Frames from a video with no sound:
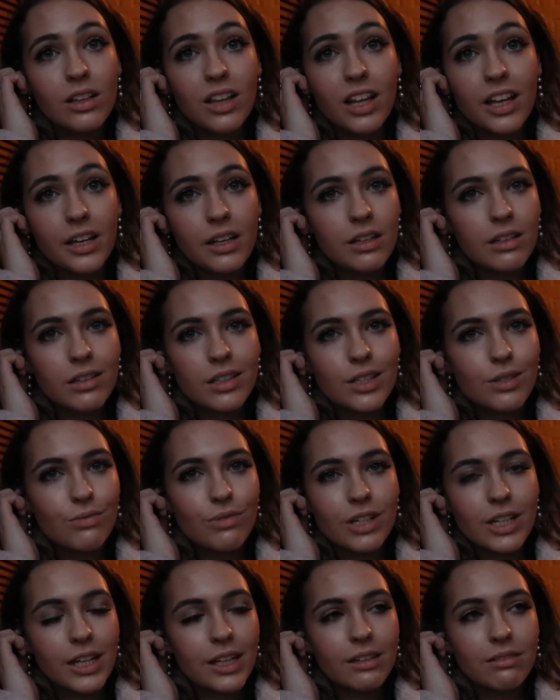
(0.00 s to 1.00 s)
Like, it's
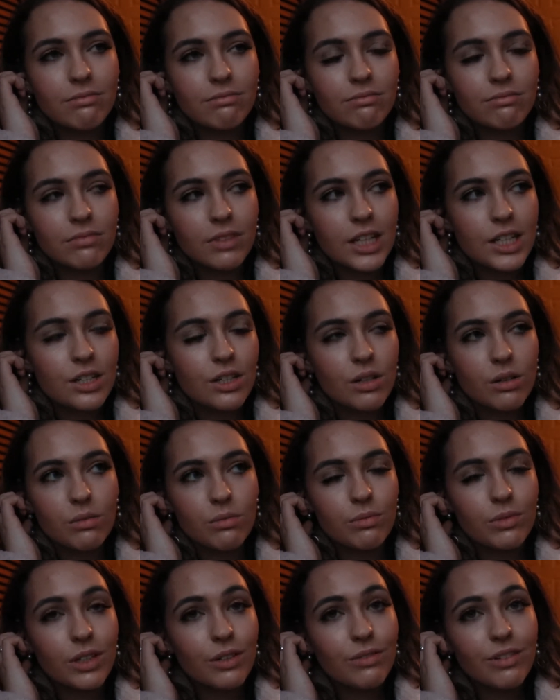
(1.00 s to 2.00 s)
really, I don't know,
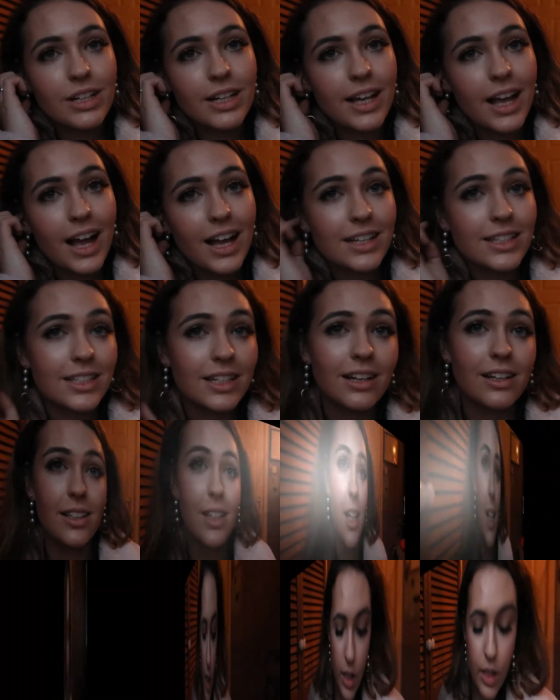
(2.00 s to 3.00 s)
they're really handy, I
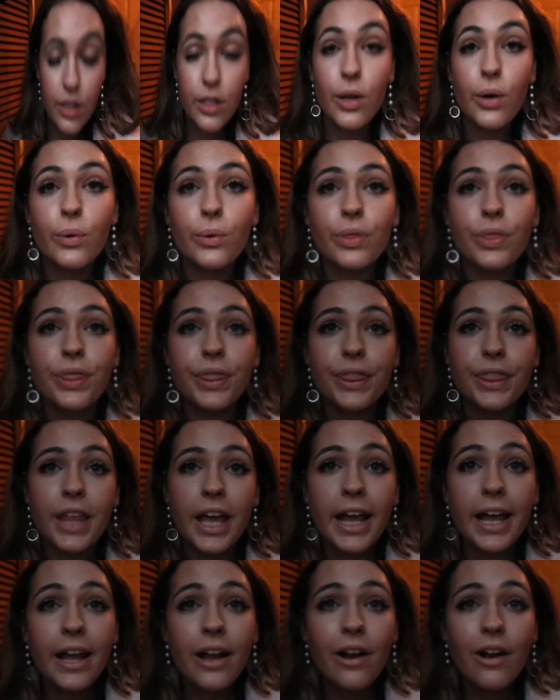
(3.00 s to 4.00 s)
think. So
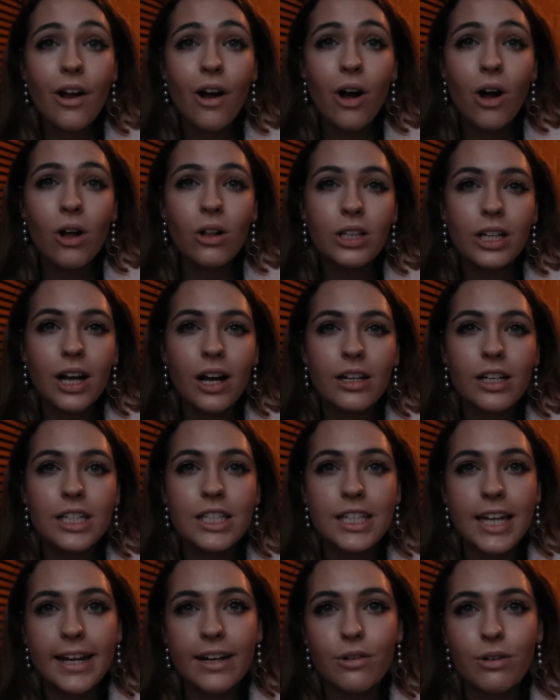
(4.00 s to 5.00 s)
they are all the kind
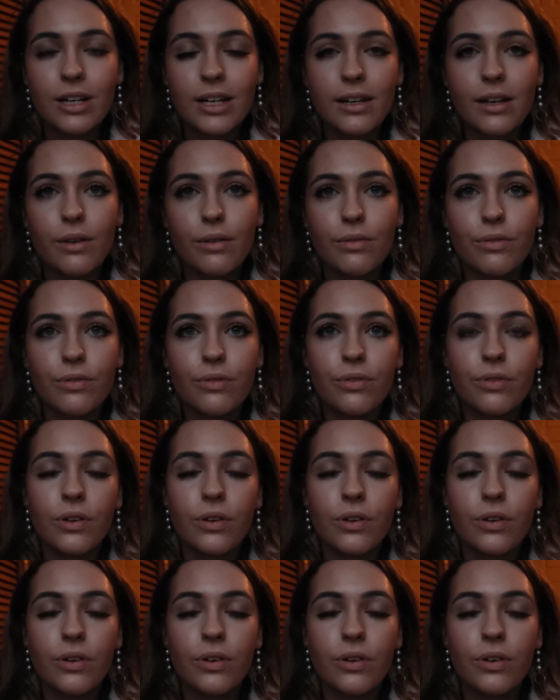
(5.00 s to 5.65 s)
of decorative